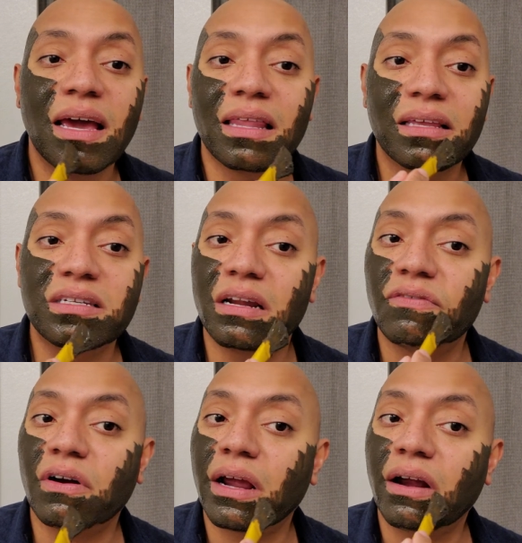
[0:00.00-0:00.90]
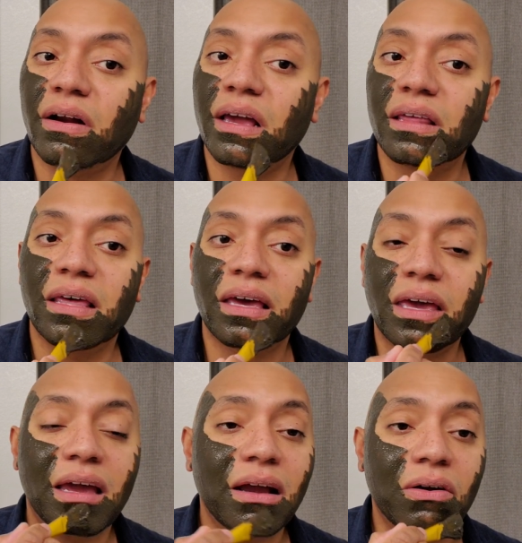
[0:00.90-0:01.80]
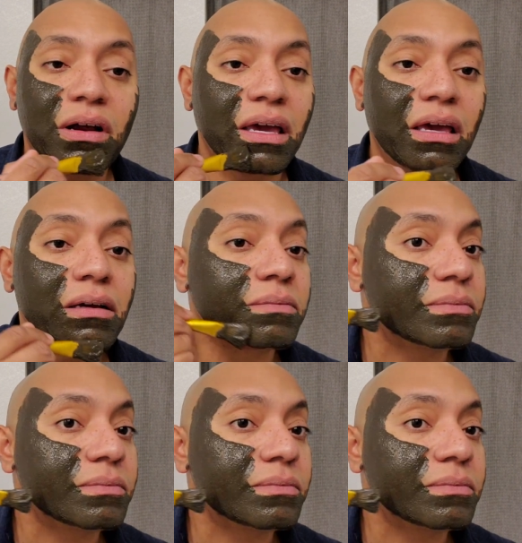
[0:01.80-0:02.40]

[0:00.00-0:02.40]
in the Denver area that carry